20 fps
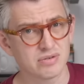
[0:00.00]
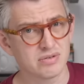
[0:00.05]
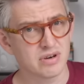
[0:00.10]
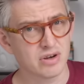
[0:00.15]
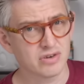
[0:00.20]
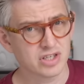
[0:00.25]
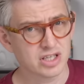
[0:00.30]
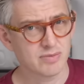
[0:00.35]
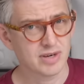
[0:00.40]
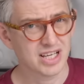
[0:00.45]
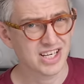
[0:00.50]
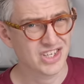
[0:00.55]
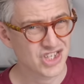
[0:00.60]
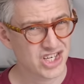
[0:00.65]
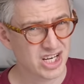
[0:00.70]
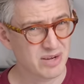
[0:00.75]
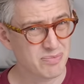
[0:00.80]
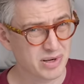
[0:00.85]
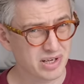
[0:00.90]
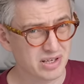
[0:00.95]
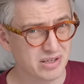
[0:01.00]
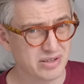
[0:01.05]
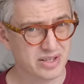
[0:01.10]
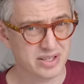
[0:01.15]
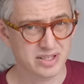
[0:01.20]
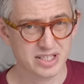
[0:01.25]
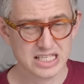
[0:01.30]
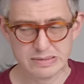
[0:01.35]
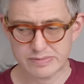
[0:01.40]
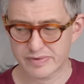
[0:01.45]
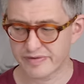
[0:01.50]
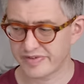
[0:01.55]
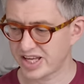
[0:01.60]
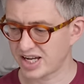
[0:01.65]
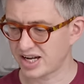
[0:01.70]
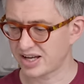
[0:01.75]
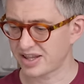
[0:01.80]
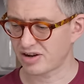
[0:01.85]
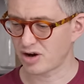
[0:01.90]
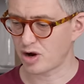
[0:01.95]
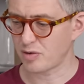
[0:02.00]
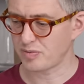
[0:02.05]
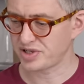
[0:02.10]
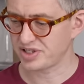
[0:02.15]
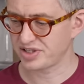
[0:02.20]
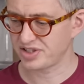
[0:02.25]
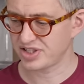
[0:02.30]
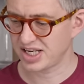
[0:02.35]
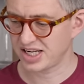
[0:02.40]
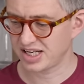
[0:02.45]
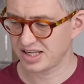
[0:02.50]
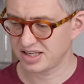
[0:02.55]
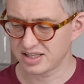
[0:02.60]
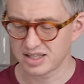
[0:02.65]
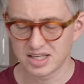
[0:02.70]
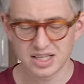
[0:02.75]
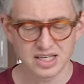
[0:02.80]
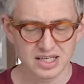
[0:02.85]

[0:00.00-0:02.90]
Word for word: notably cheaper than some of the other options here.